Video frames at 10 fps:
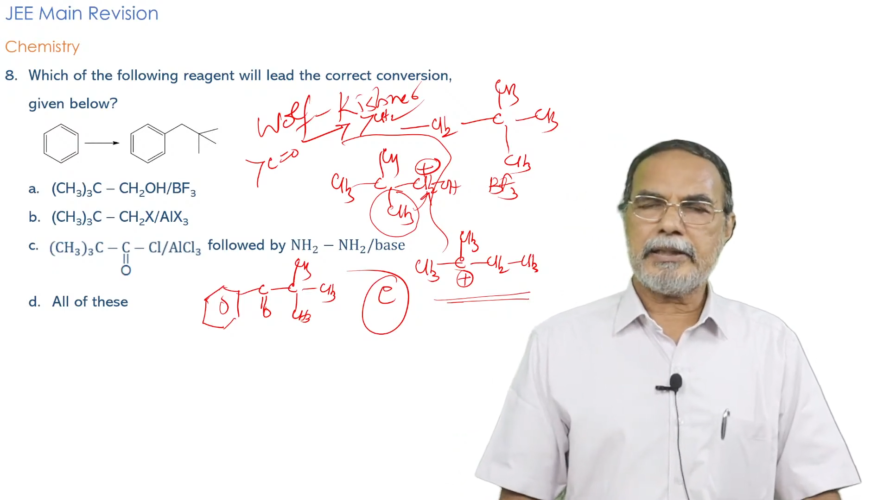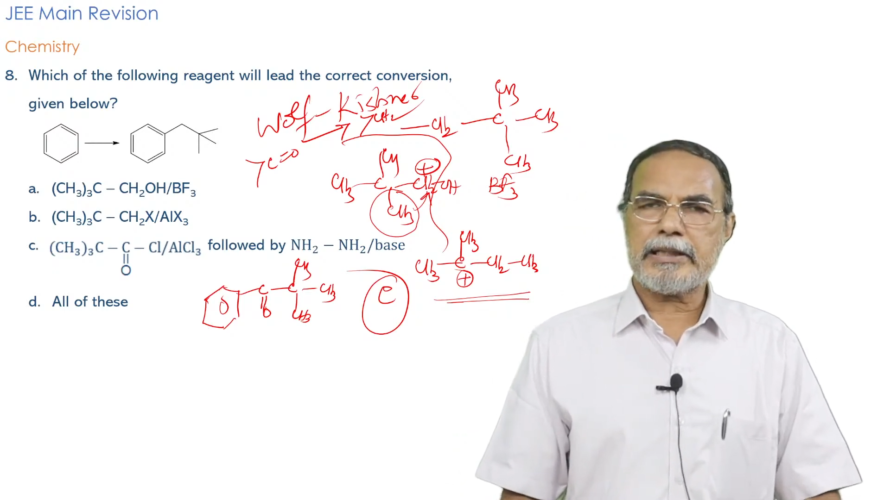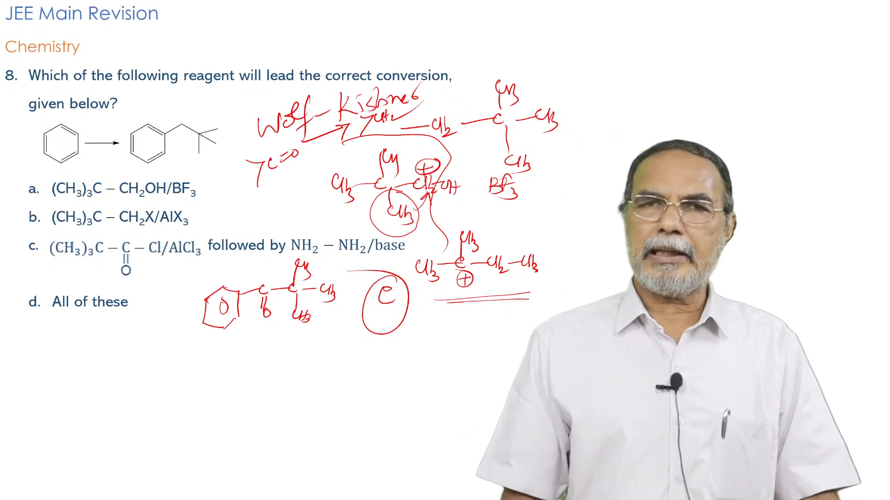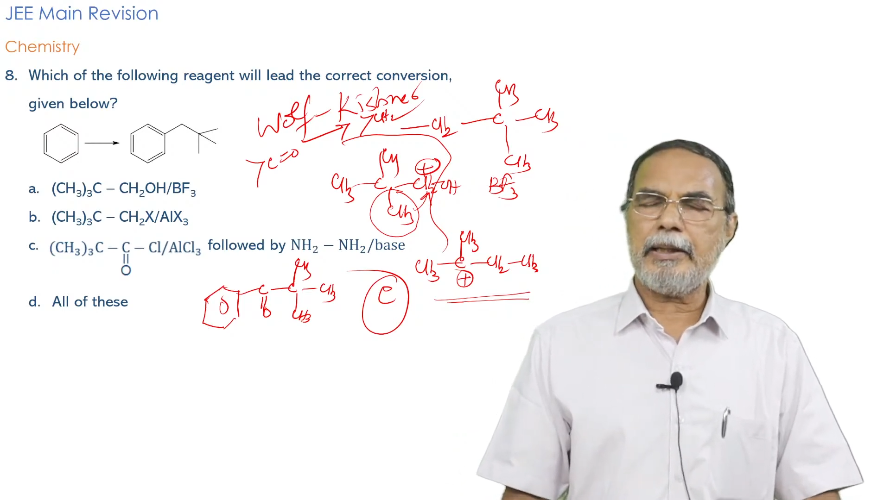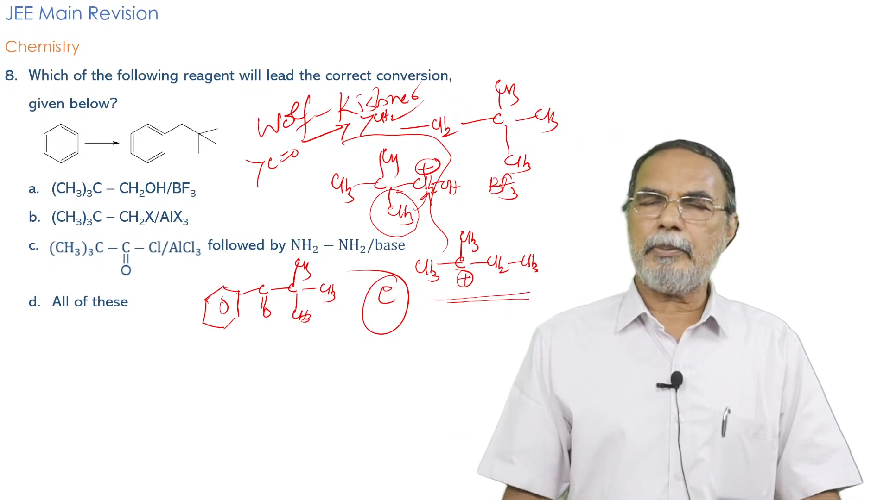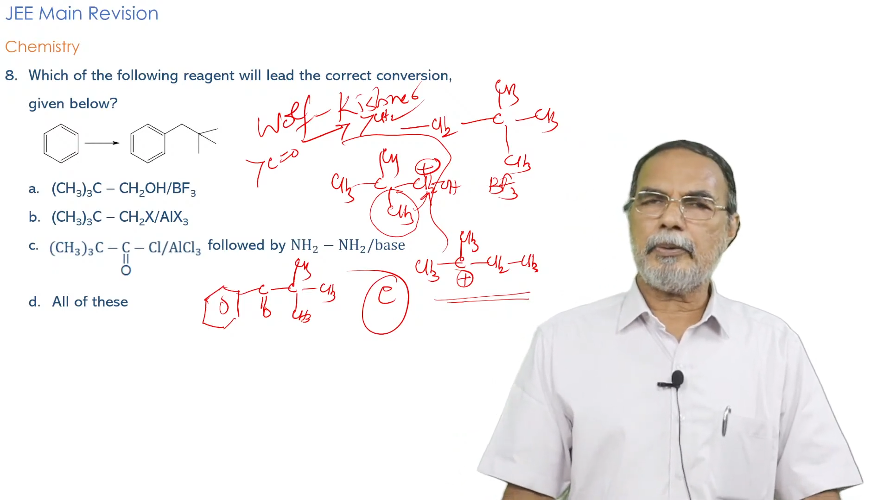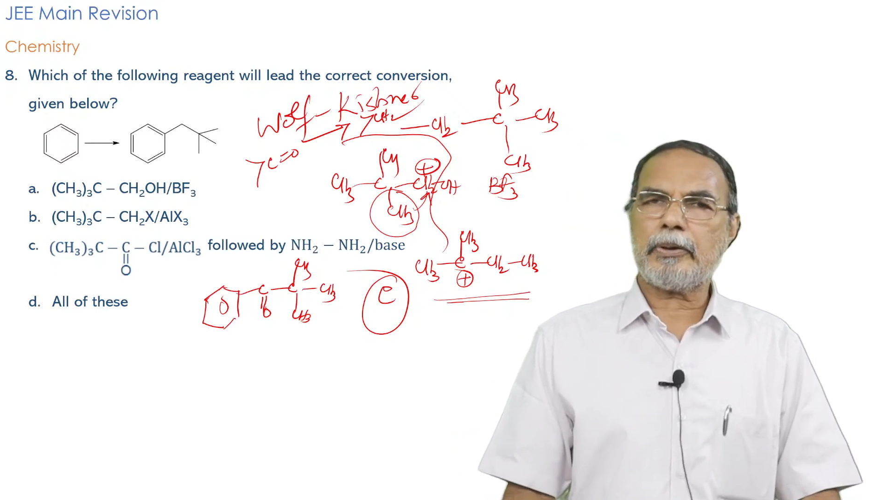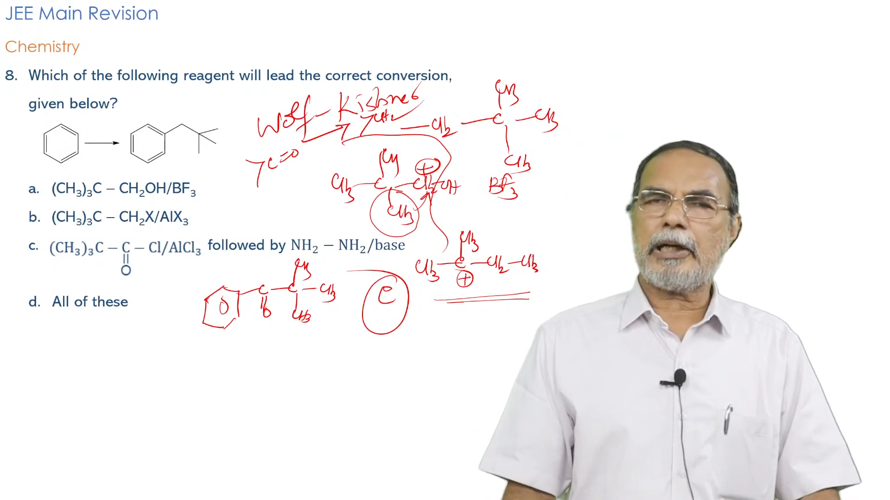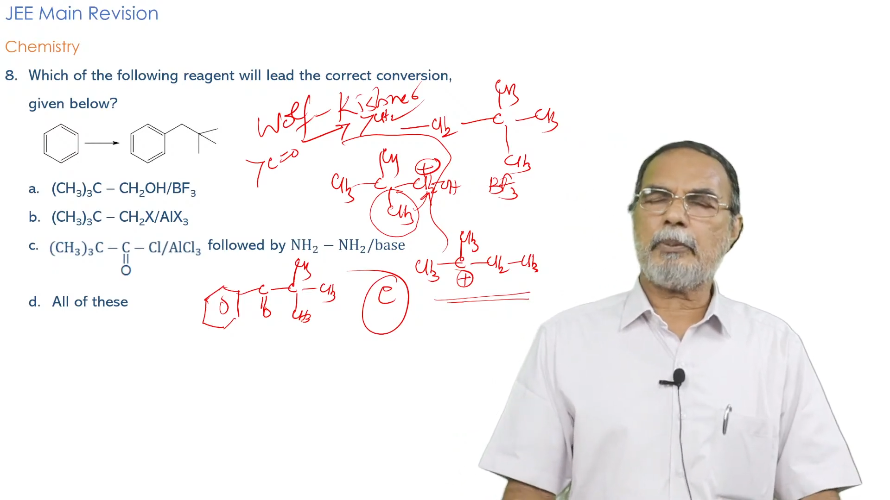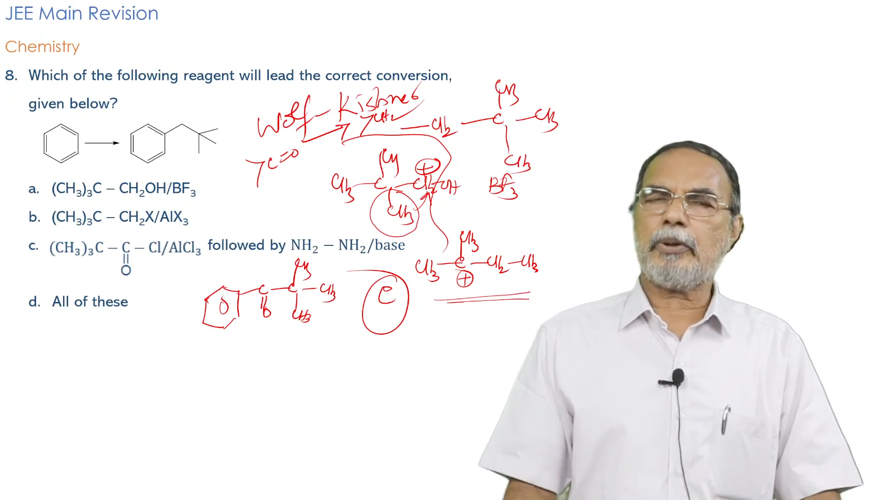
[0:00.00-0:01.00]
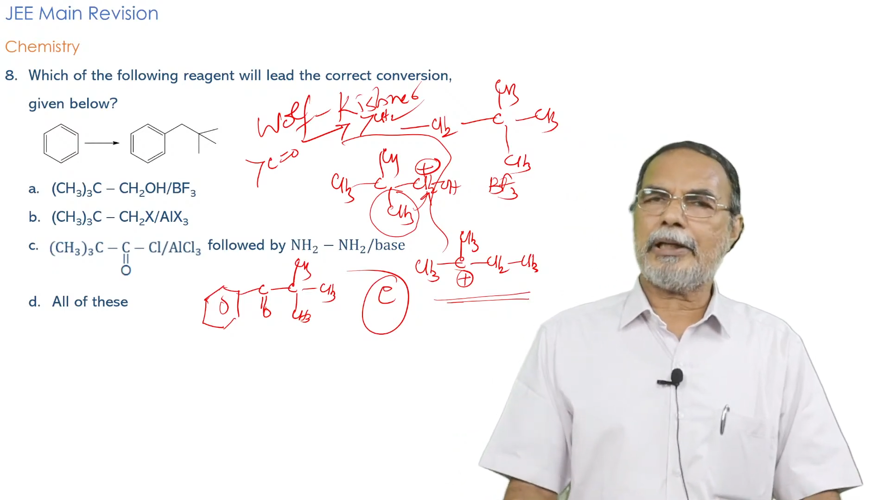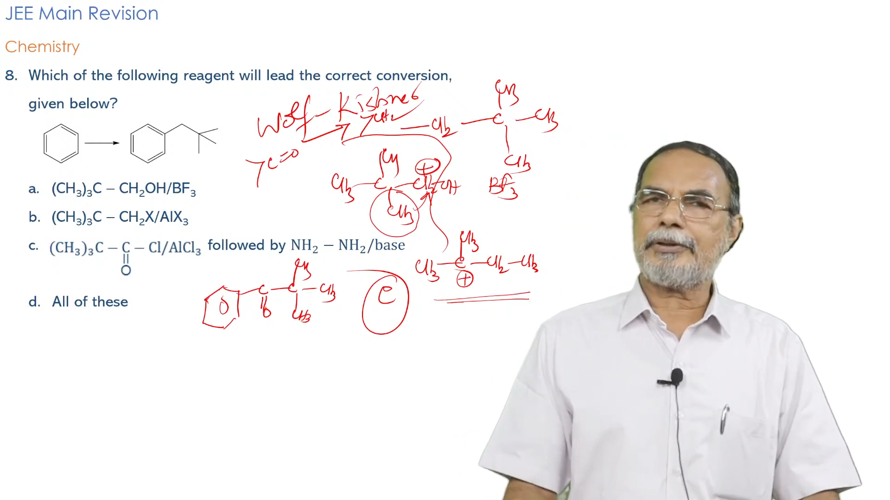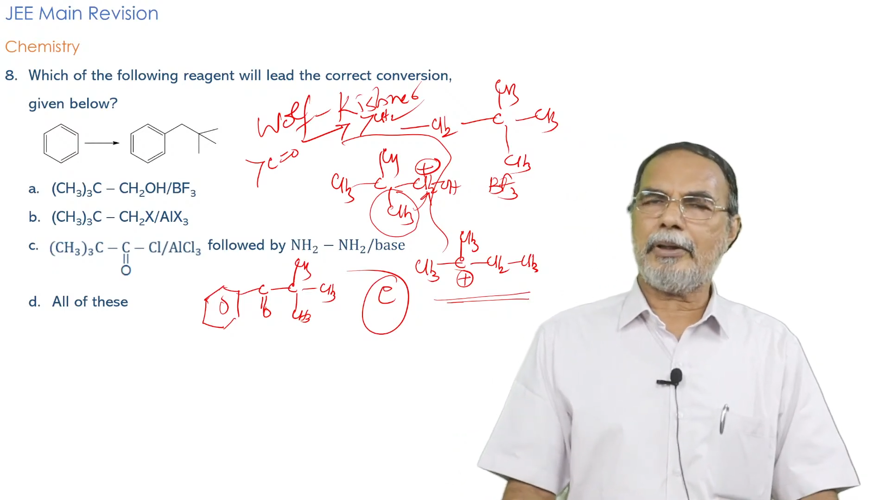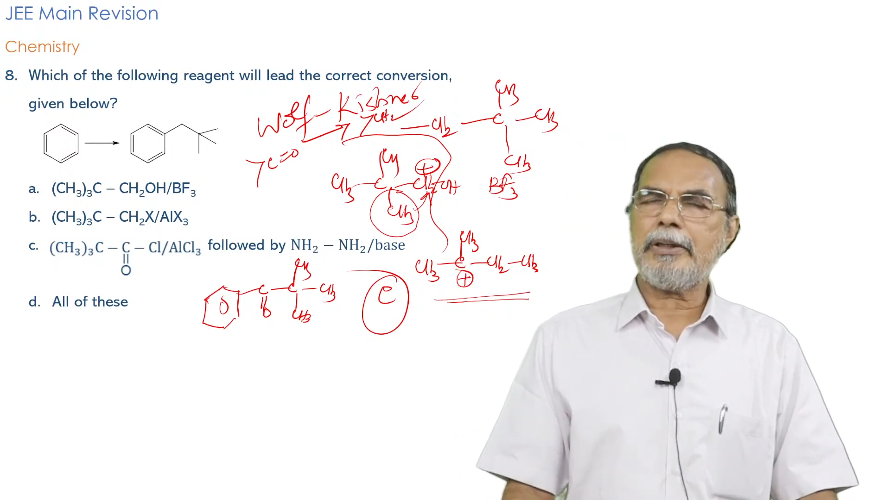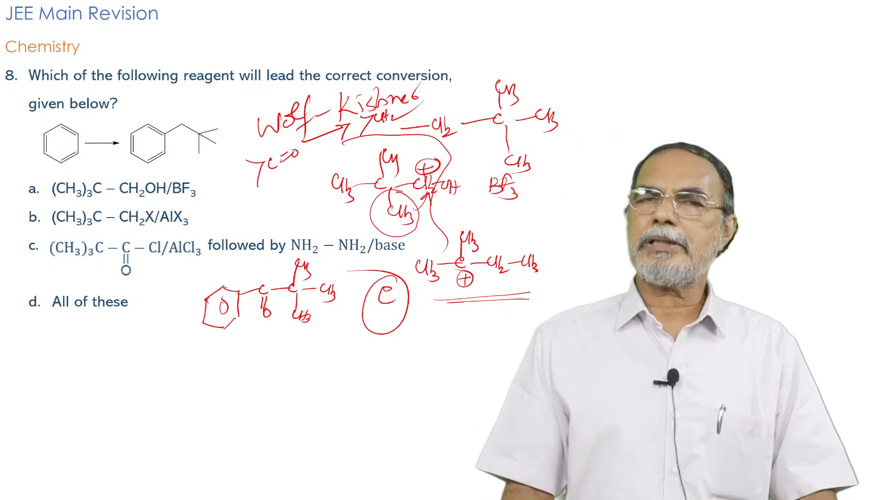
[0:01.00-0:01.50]
again about
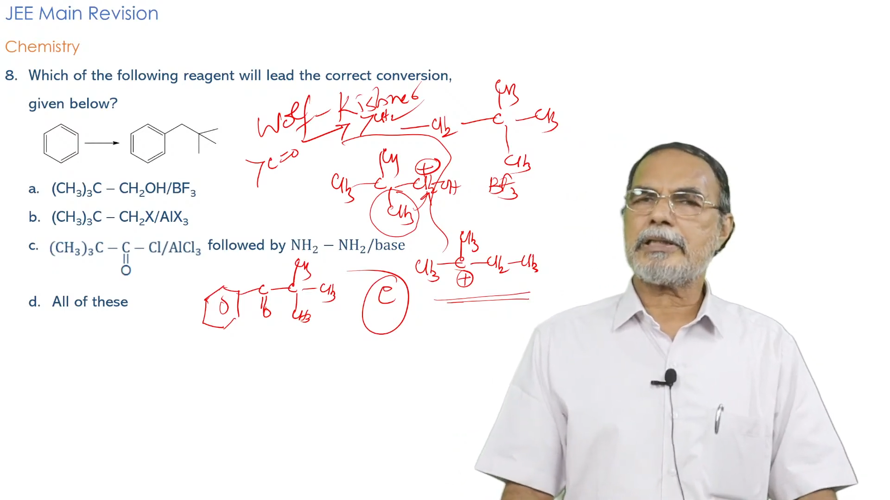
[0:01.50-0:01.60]
carbocations.